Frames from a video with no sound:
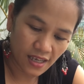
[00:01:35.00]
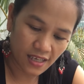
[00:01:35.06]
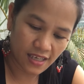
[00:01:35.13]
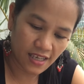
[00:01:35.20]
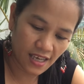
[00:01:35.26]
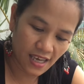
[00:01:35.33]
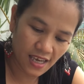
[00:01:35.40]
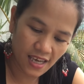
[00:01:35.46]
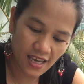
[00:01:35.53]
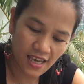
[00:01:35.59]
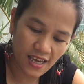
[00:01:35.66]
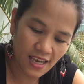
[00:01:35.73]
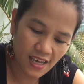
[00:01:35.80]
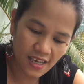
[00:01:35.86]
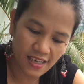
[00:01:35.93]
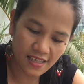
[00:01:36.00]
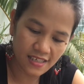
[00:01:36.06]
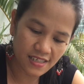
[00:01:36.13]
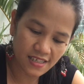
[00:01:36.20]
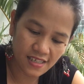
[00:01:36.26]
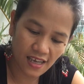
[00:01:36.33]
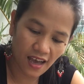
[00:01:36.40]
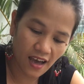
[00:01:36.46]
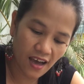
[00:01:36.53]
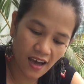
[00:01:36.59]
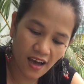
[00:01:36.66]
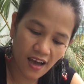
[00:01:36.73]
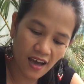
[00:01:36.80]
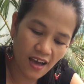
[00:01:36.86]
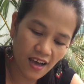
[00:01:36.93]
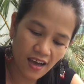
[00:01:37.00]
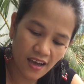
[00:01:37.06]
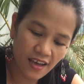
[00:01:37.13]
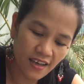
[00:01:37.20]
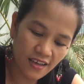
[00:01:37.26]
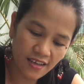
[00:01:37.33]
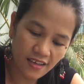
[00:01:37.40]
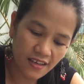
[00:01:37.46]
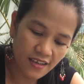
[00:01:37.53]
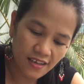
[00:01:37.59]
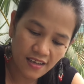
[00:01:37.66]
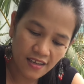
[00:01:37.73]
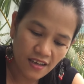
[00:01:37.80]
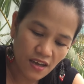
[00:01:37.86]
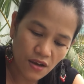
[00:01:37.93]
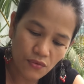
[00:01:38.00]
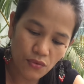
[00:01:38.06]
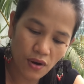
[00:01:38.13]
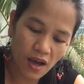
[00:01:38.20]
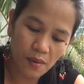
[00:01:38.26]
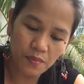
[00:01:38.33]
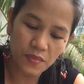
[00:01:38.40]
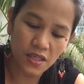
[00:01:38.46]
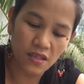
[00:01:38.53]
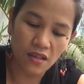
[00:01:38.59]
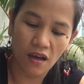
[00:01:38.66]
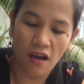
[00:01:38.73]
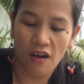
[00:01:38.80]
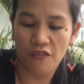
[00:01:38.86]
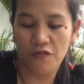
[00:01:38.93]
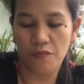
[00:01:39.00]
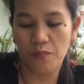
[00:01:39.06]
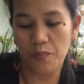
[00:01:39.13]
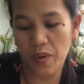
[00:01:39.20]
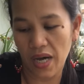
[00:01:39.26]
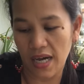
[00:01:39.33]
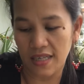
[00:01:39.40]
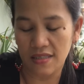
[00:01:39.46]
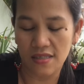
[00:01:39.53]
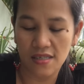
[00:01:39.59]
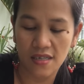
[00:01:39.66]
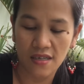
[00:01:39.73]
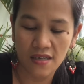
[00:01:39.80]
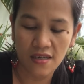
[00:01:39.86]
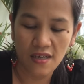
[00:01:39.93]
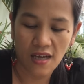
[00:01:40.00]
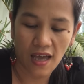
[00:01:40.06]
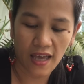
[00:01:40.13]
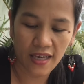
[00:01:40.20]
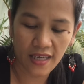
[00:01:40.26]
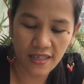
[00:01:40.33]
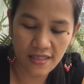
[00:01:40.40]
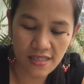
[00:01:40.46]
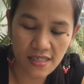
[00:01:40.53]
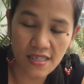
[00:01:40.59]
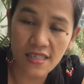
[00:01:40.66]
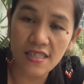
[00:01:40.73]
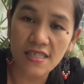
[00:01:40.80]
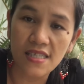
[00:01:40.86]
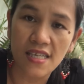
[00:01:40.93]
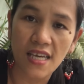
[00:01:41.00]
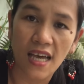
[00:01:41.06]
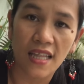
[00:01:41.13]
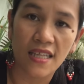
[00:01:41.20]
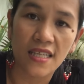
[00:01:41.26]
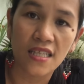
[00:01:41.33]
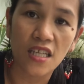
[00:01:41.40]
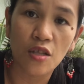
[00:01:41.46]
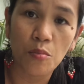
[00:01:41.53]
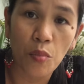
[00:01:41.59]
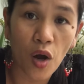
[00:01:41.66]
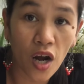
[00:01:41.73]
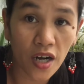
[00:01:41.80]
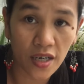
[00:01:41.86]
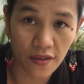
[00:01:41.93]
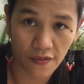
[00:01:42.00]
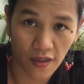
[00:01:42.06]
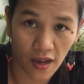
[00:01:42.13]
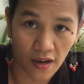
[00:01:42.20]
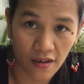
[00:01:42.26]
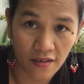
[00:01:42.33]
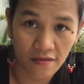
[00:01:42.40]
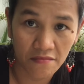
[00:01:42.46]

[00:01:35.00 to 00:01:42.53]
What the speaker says: Yes, I rubbed it off, but I can still see a little mark there,